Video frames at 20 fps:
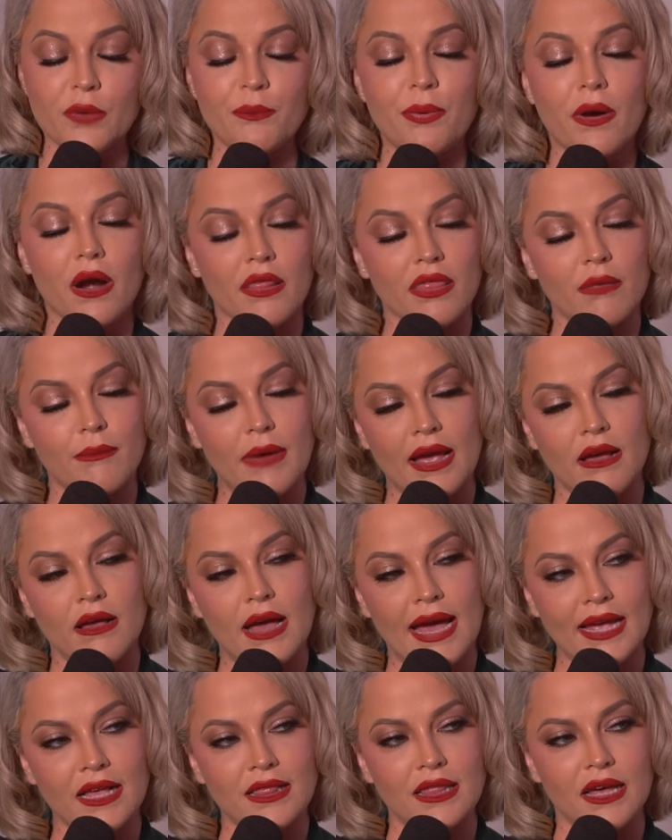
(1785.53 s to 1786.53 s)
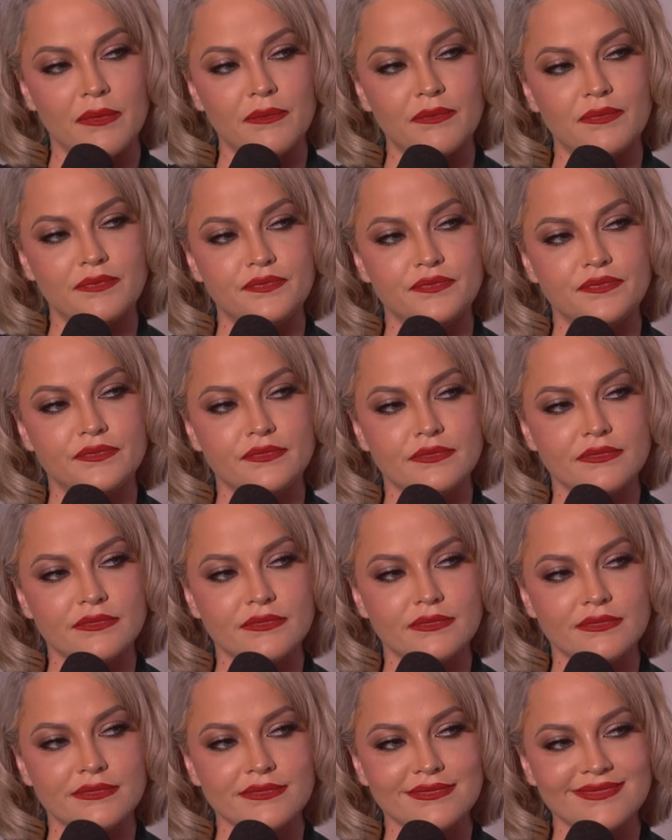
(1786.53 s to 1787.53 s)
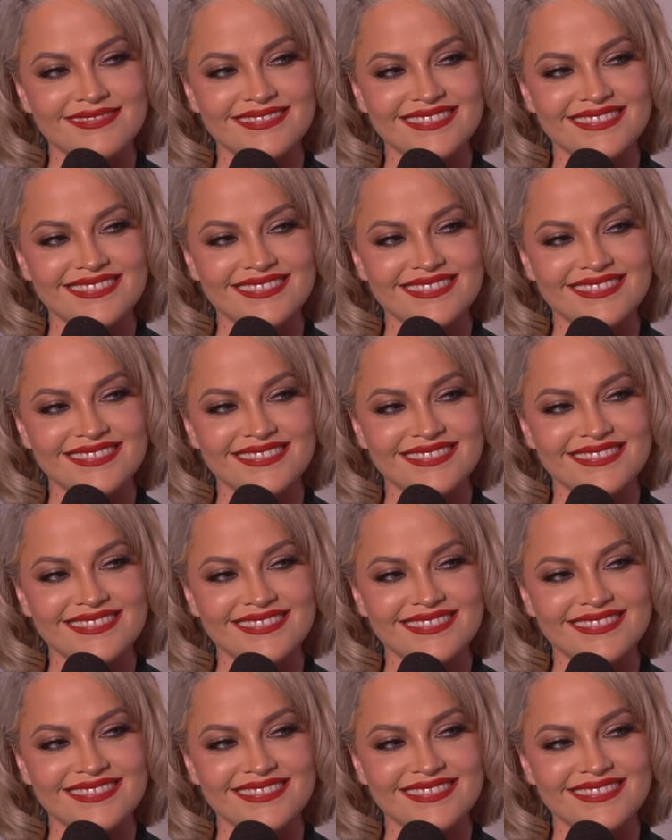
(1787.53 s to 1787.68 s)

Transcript: a part of the Mile High Club? I, that's